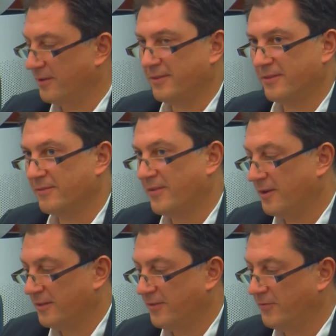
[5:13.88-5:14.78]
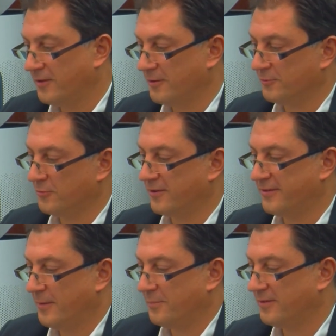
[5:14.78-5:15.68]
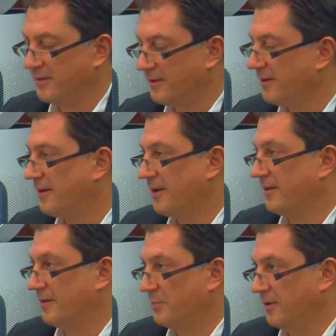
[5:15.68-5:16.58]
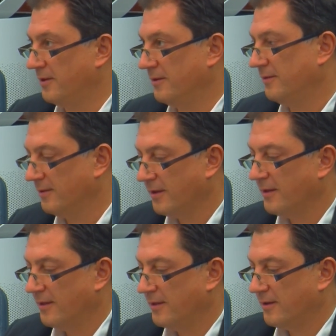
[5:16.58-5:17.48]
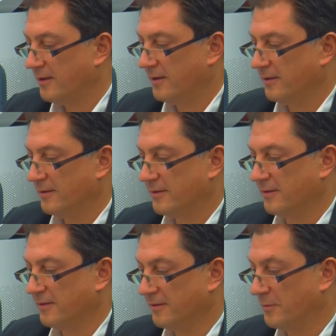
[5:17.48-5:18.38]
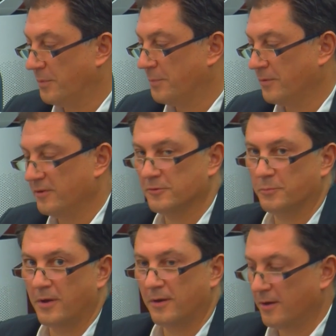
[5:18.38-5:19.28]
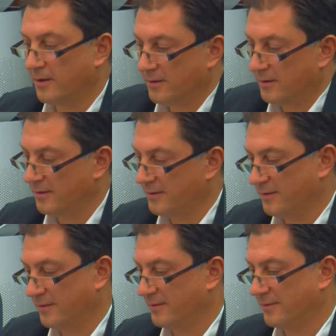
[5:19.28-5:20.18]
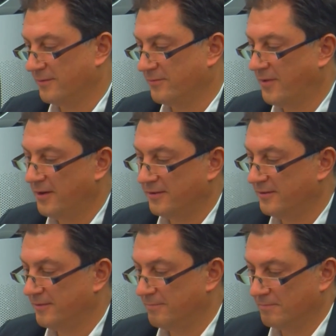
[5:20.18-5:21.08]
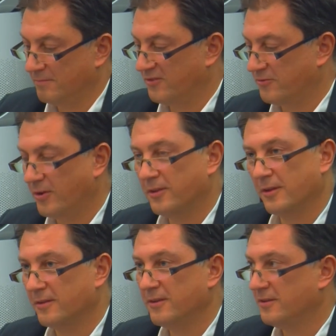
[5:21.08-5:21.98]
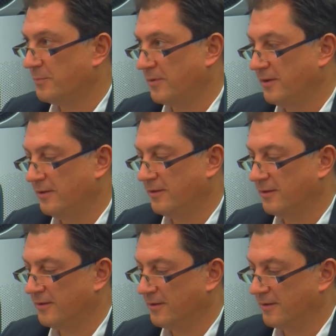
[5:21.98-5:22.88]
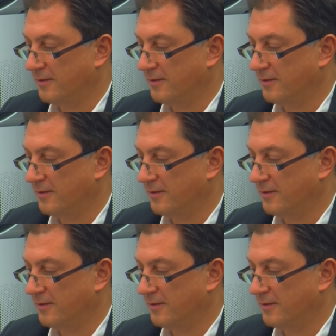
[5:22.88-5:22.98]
it's very difficult to accept another opinion. And then the people in Japan are very strict and disciplined, and